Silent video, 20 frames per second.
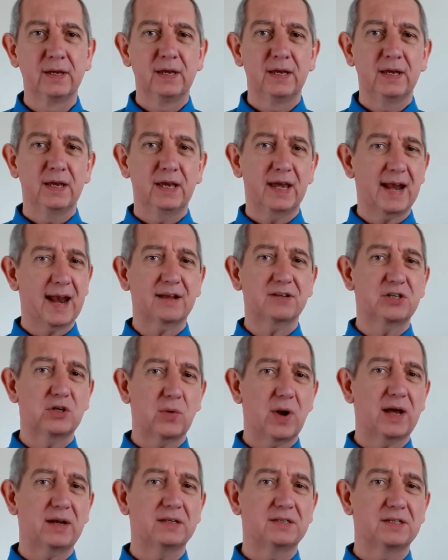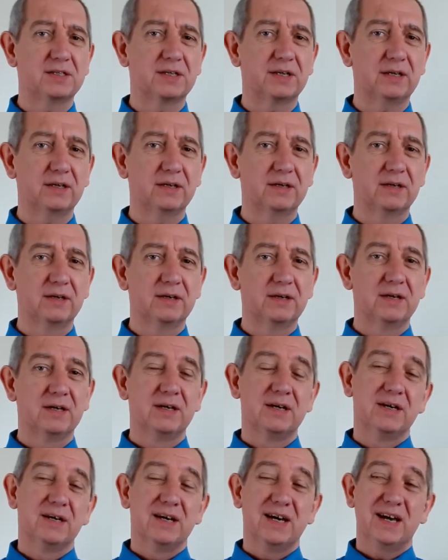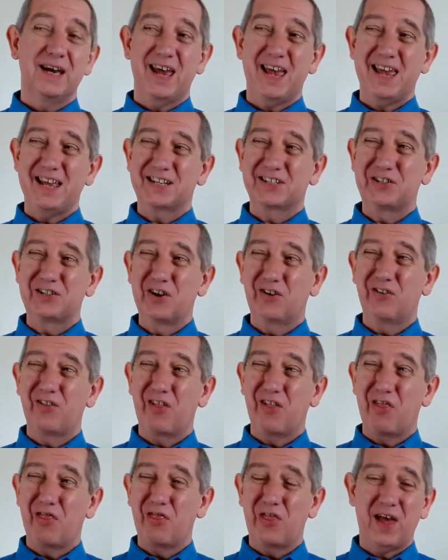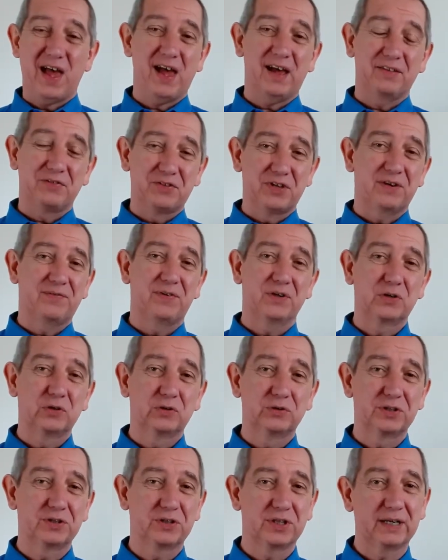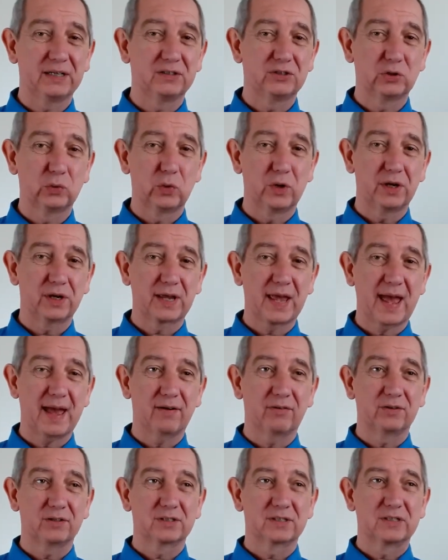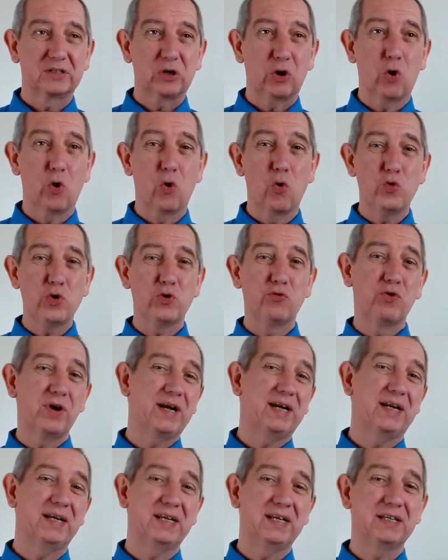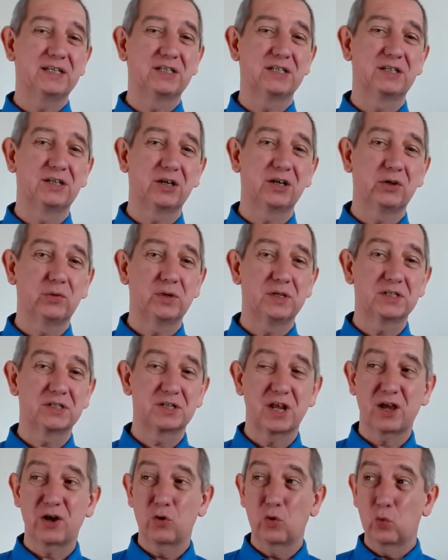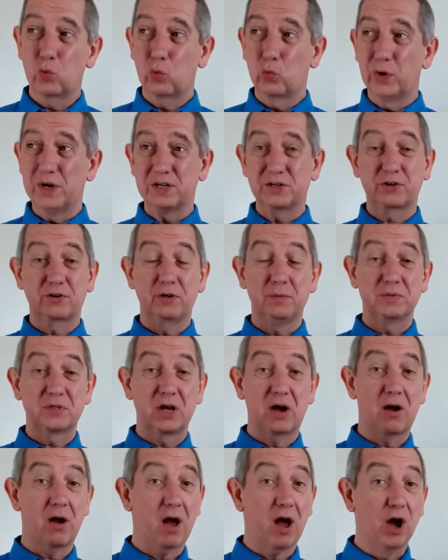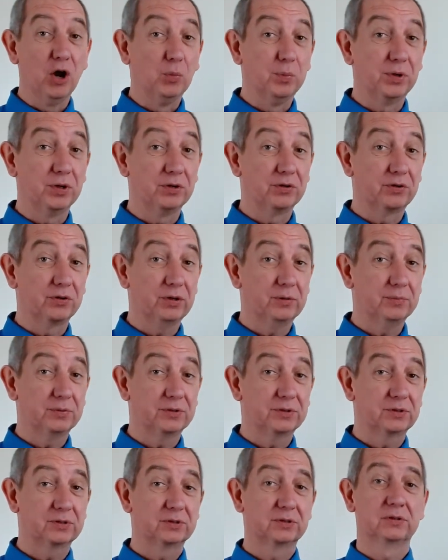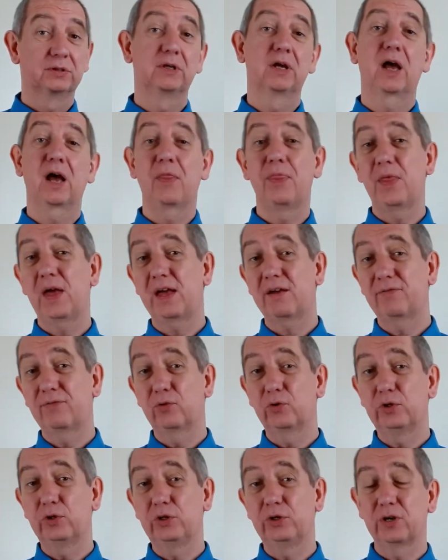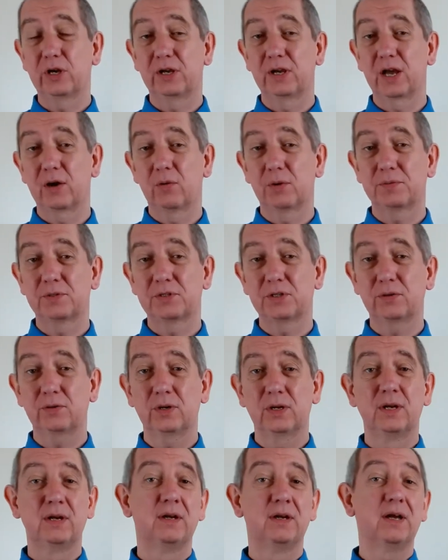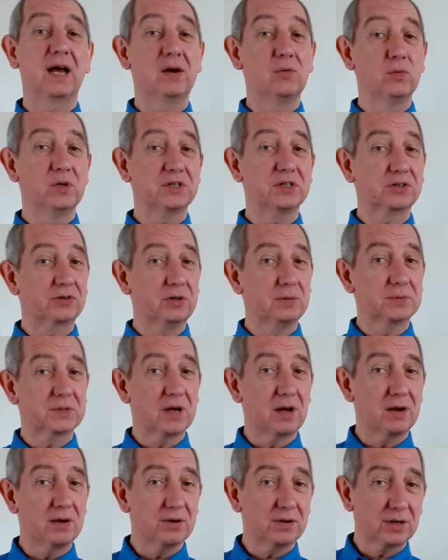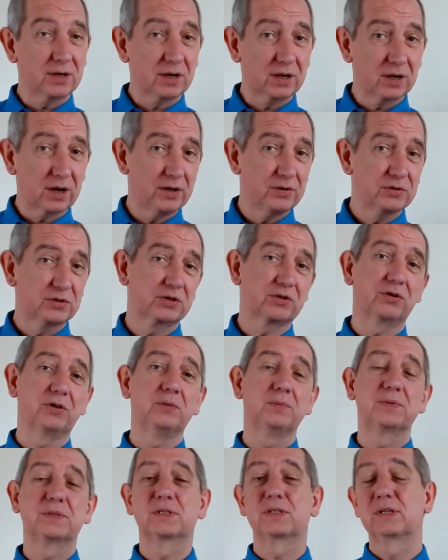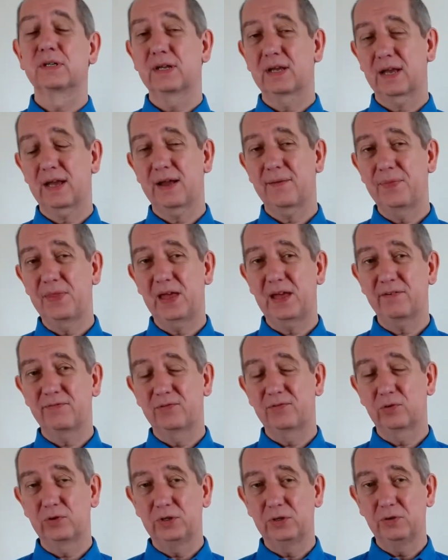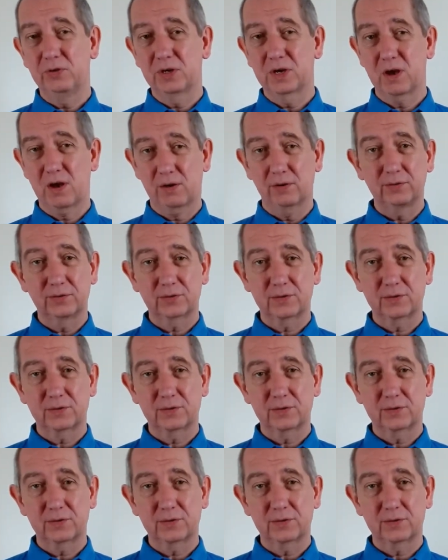In actuality, it's not that difficult a thing to work out. All you really need to do is know which groups are open groups and therefore you can go up to, and which groups are closed groups and therefore you can't.